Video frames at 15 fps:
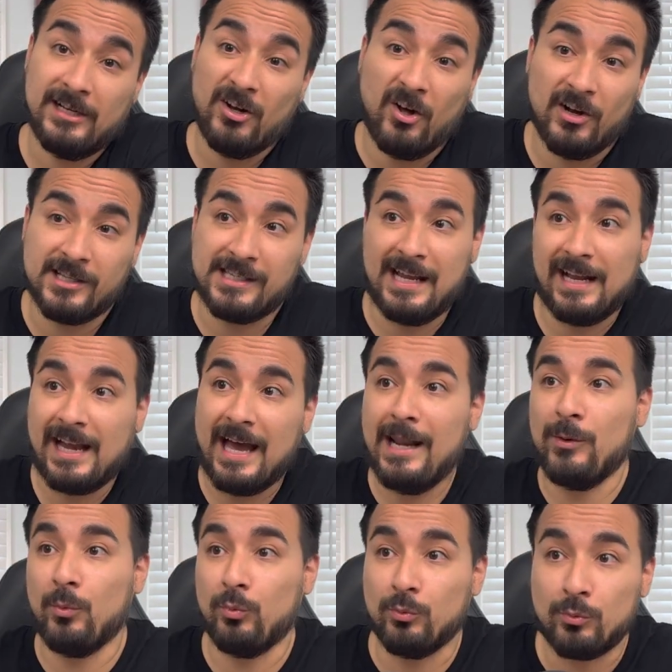And honestly, I kind
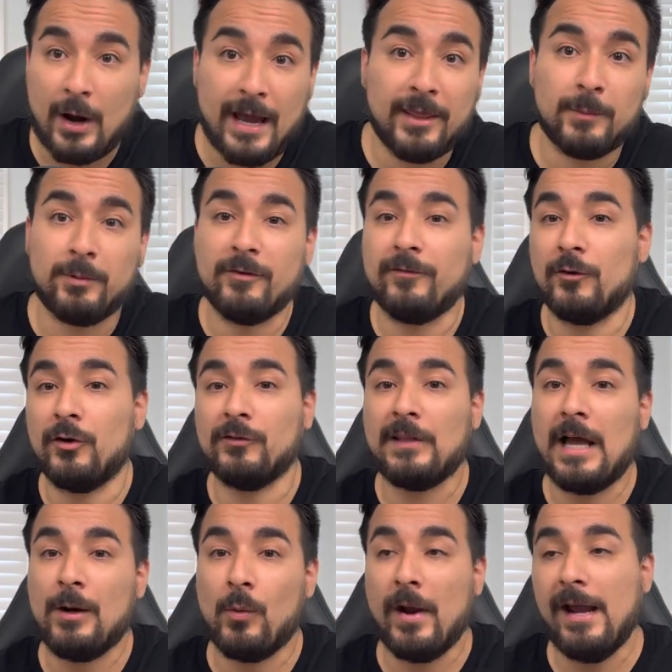of rather prefer it
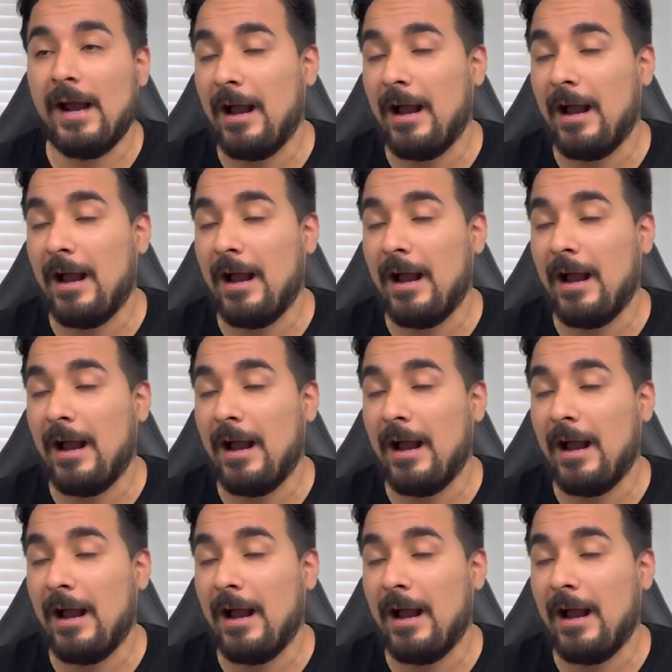that way.